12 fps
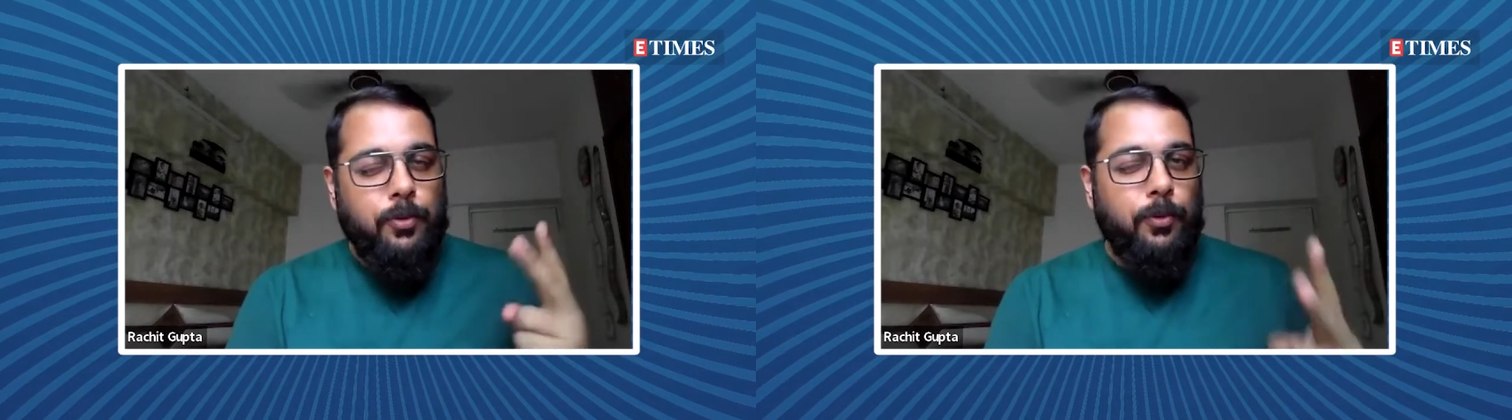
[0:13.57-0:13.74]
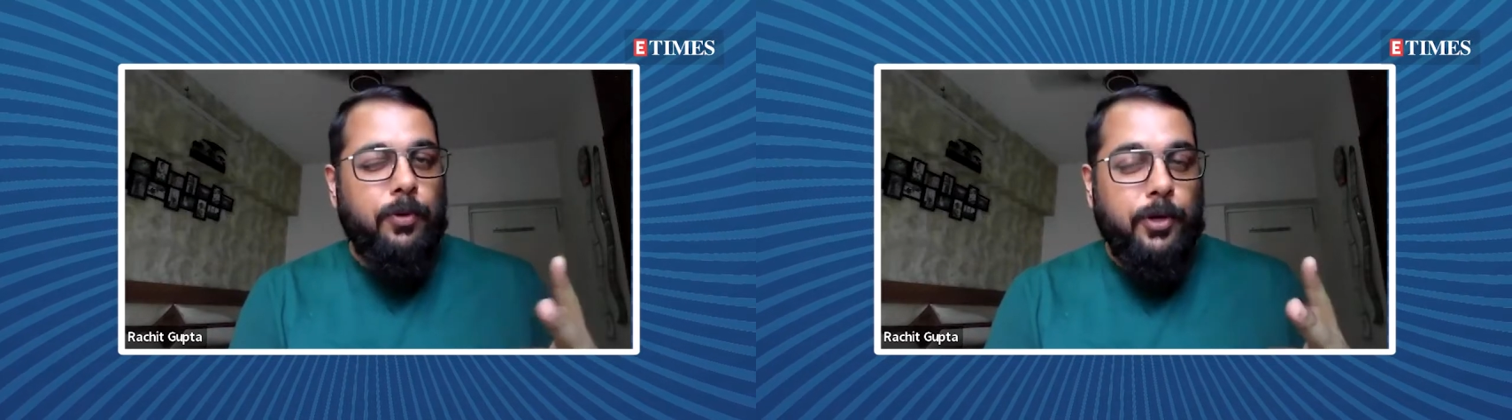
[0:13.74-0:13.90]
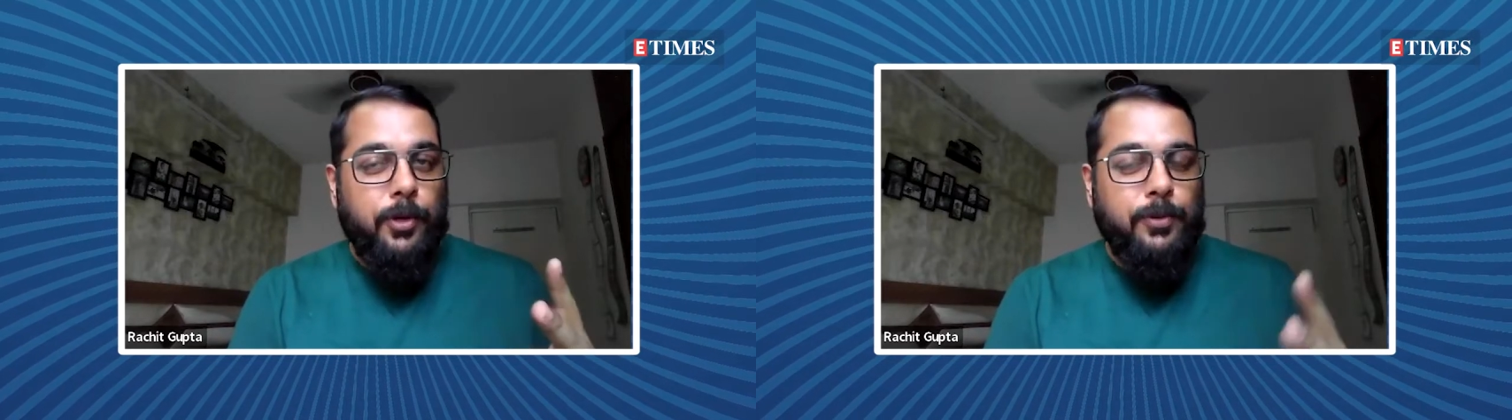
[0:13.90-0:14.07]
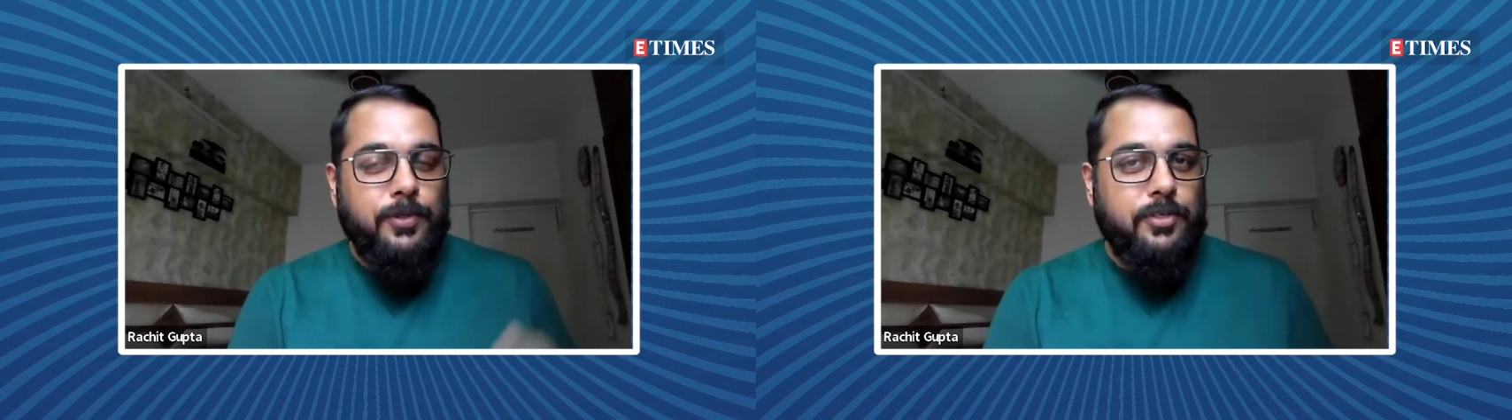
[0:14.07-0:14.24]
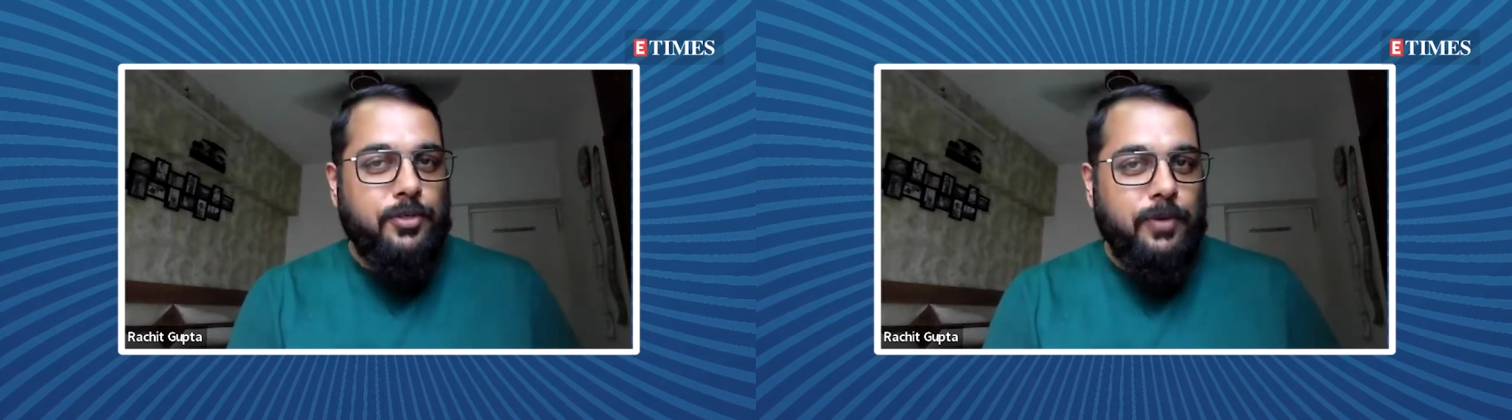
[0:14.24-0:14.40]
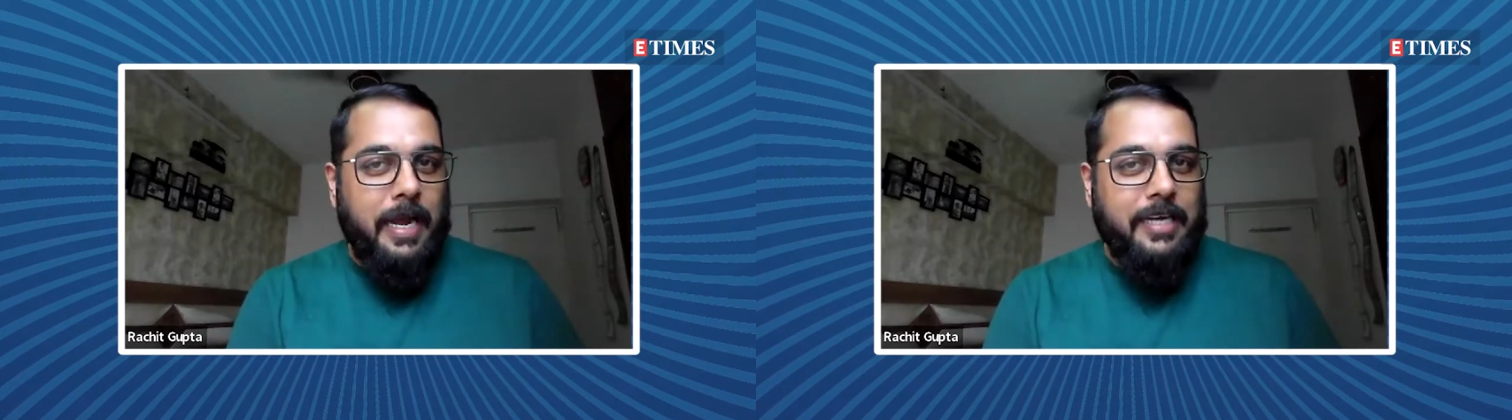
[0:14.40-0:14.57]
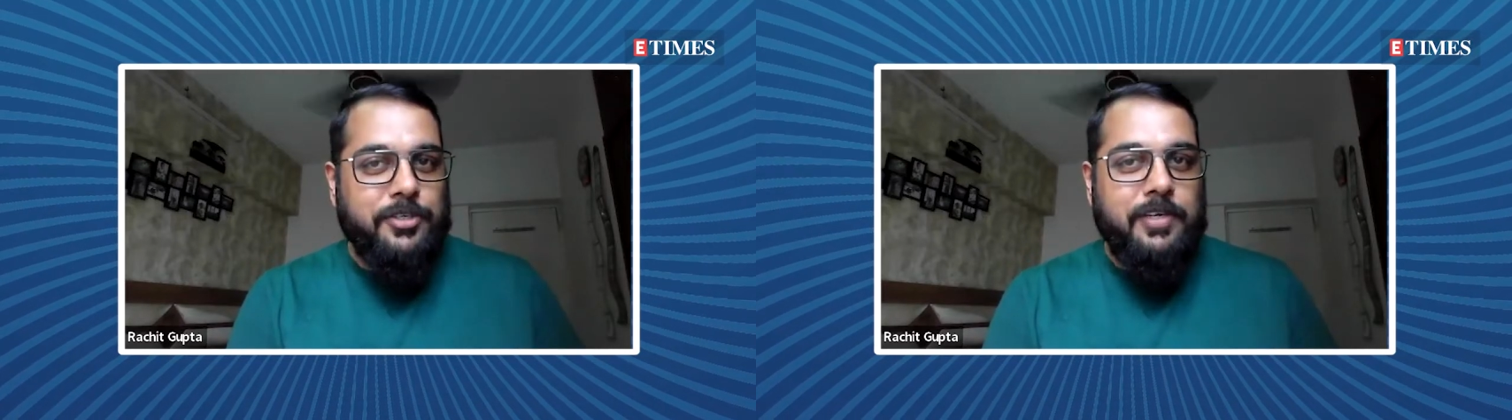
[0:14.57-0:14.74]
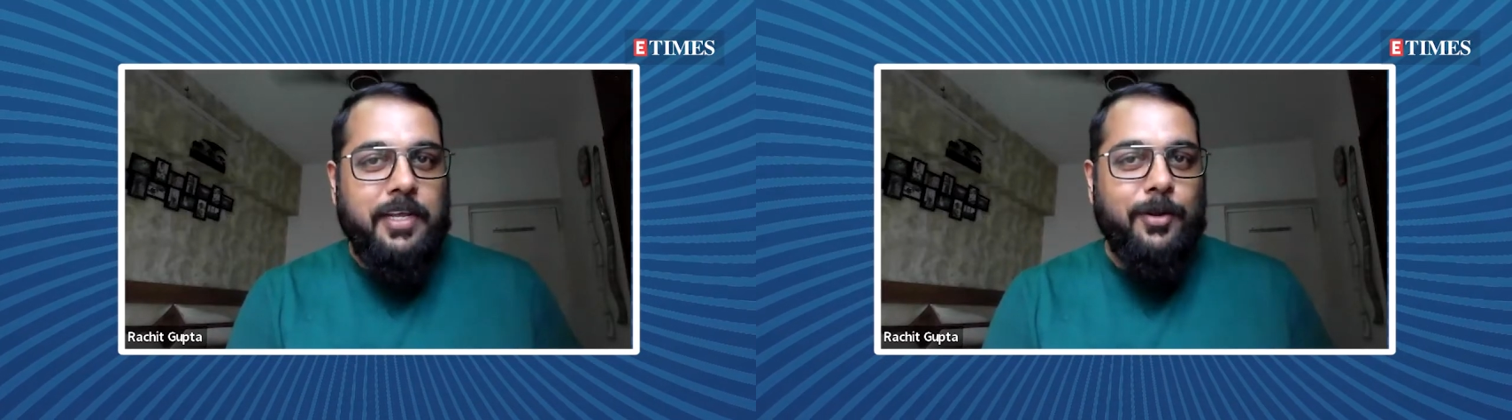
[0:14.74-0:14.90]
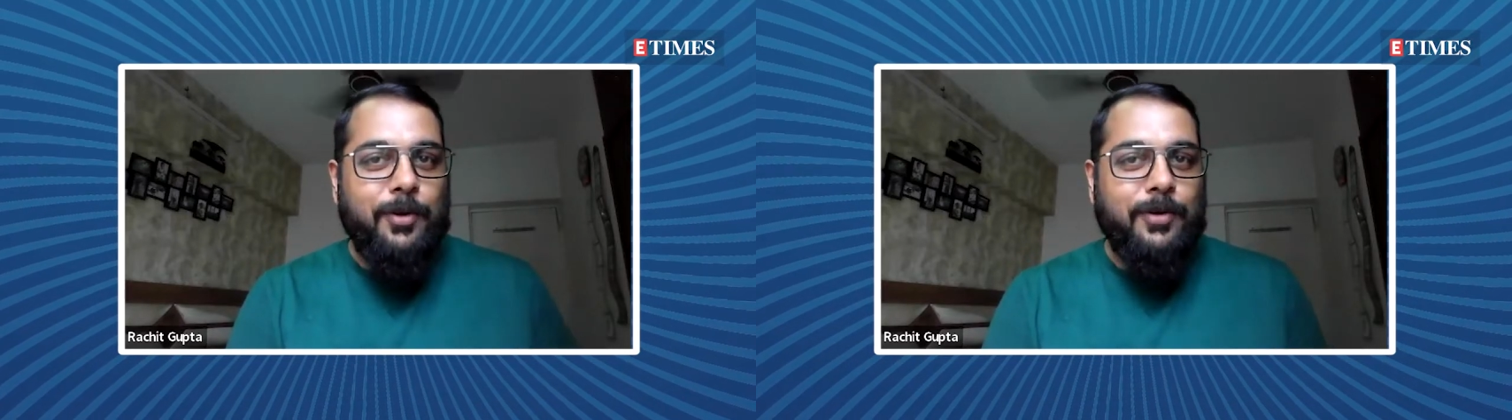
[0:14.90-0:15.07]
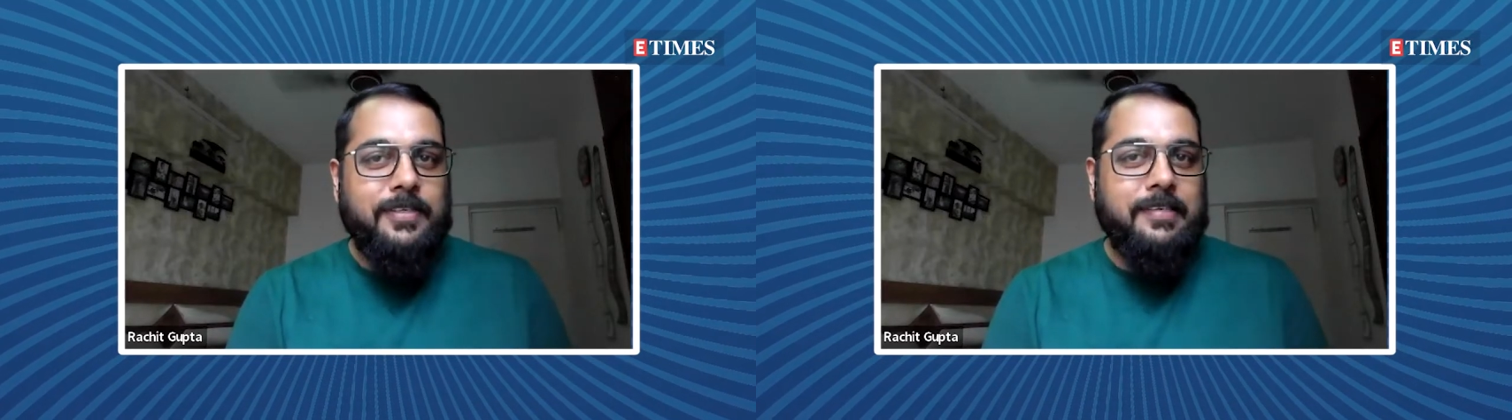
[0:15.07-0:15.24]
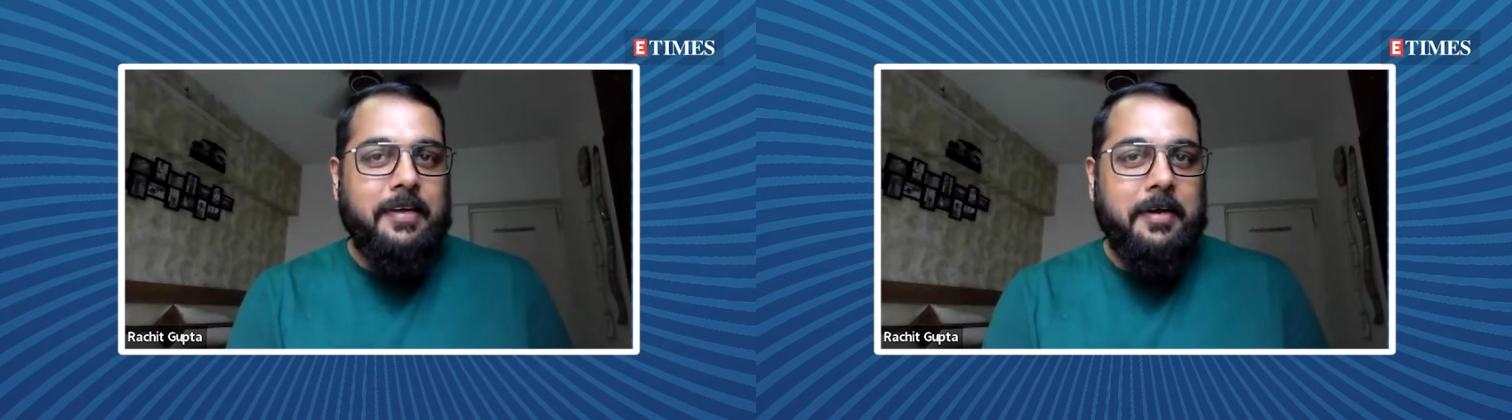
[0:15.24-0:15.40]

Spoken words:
cool dudes, two action heroes,